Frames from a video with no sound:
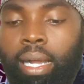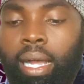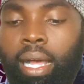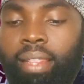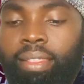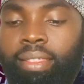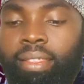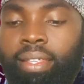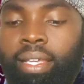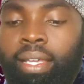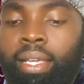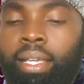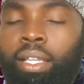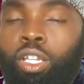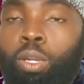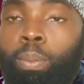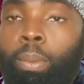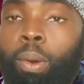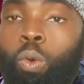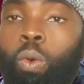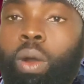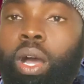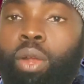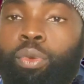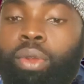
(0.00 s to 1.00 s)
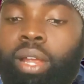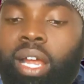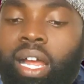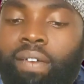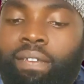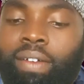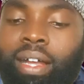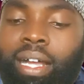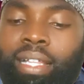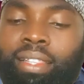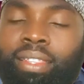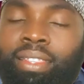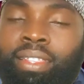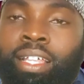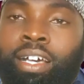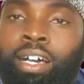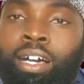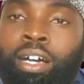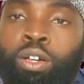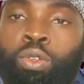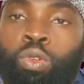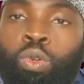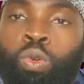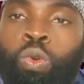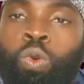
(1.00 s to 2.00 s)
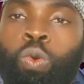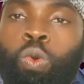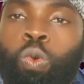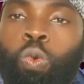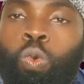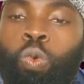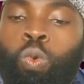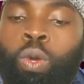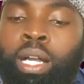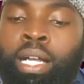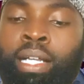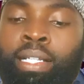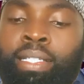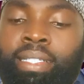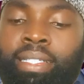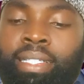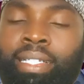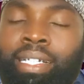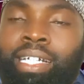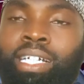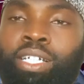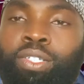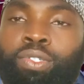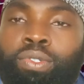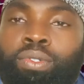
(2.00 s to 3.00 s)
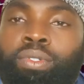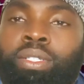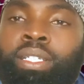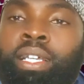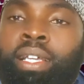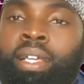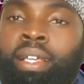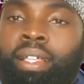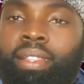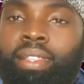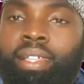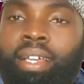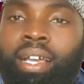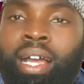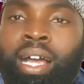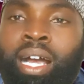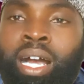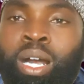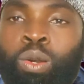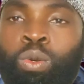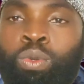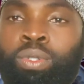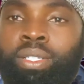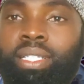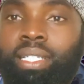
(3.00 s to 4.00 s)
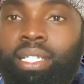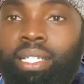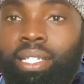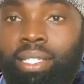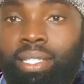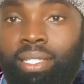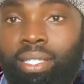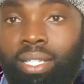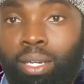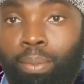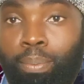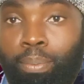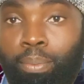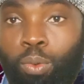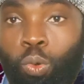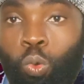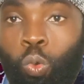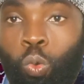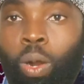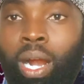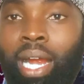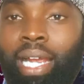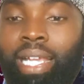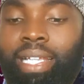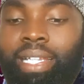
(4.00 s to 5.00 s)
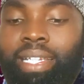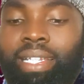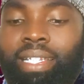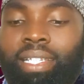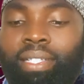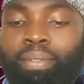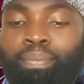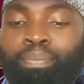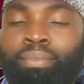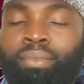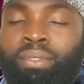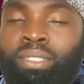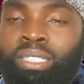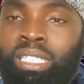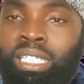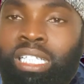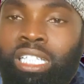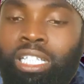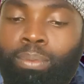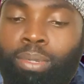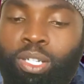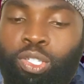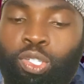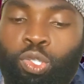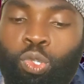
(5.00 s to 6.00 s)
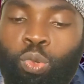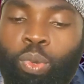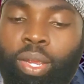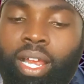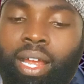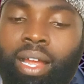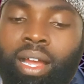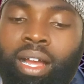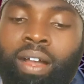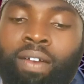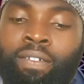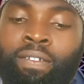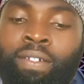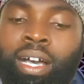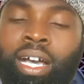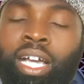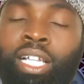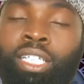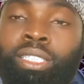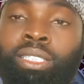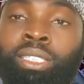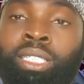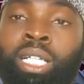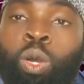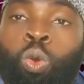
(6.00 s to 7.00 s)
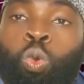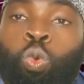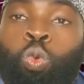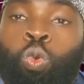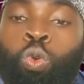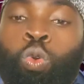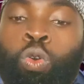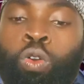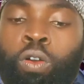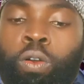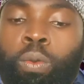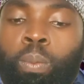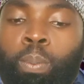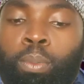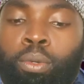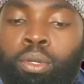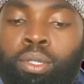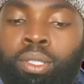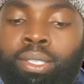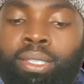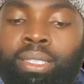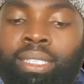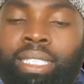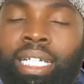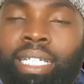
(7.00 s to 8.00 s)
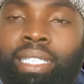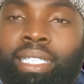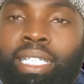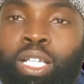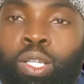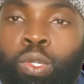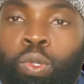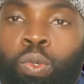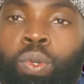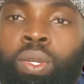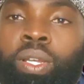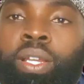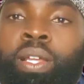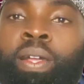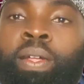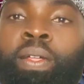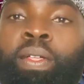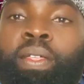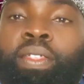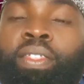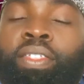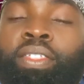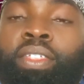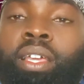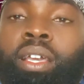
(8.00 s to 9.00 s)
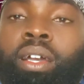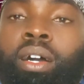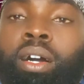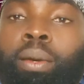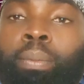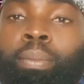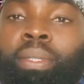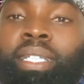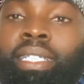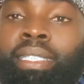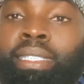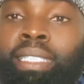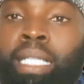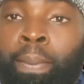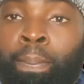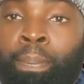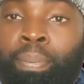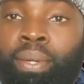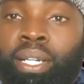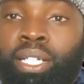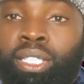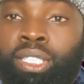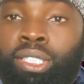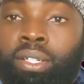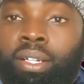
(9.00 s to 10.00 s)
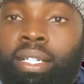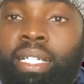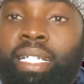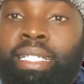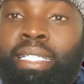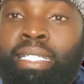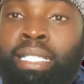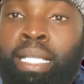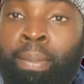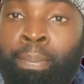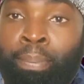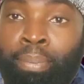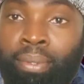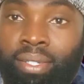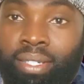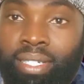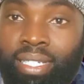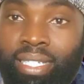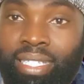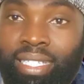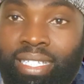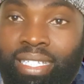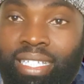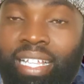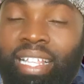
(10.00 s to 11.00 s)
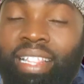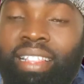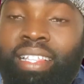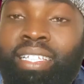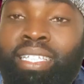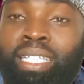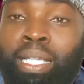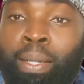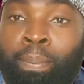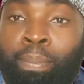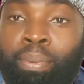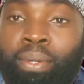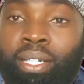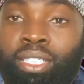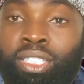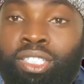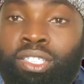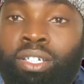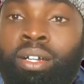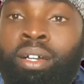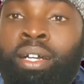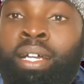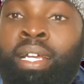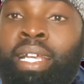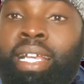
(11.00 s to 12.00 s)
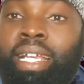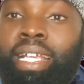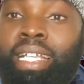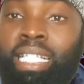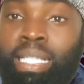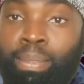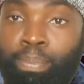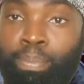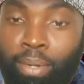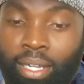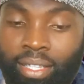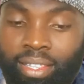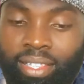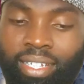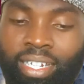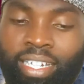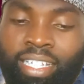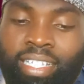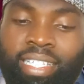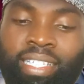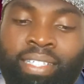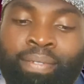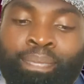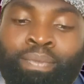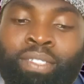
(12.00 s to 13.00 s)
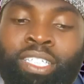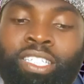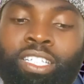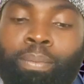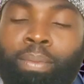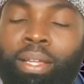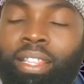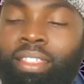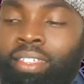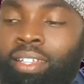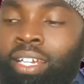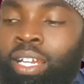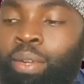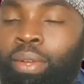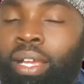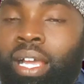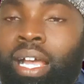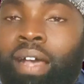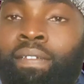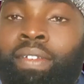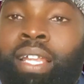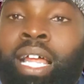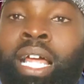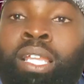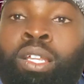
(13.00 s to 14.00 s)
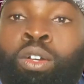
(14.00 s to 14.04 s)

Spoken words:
are they? Number one, we have ad-daru wasi'atun, the house is wide. Number two, we have al-jawu mu'tadilun, the temperature is temperate. The temperature is moderate. Number three, we have